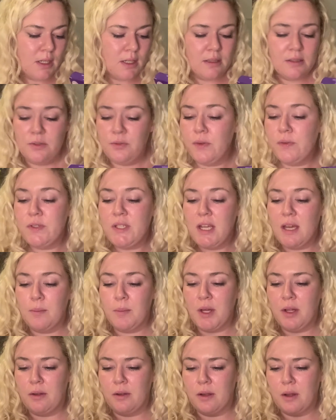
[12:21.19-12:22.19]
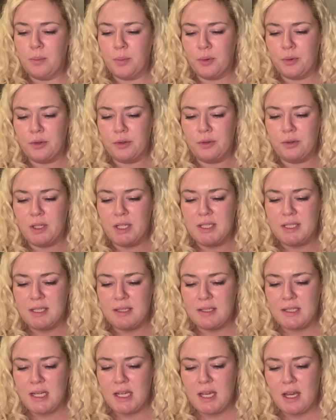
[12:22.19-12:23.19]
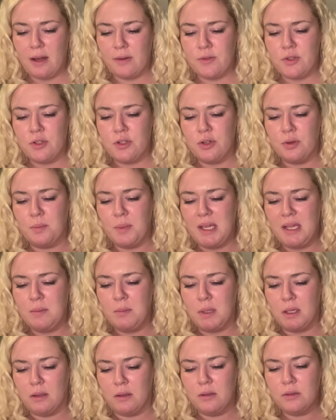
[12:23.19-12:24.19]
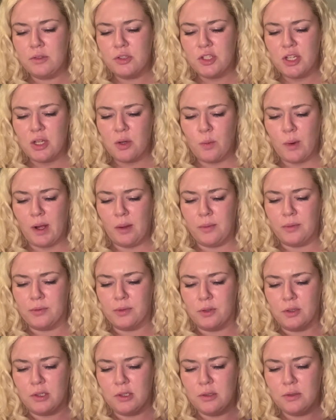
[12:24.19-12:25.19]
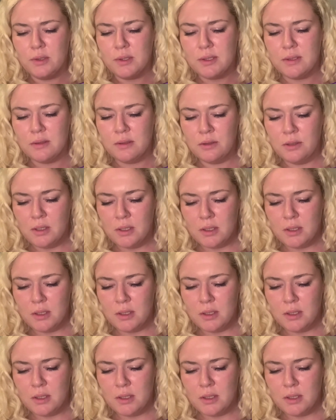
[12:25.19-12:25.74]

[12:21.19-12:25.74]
It's 50 ml a bottle. It says take after your main meal, shake well before use,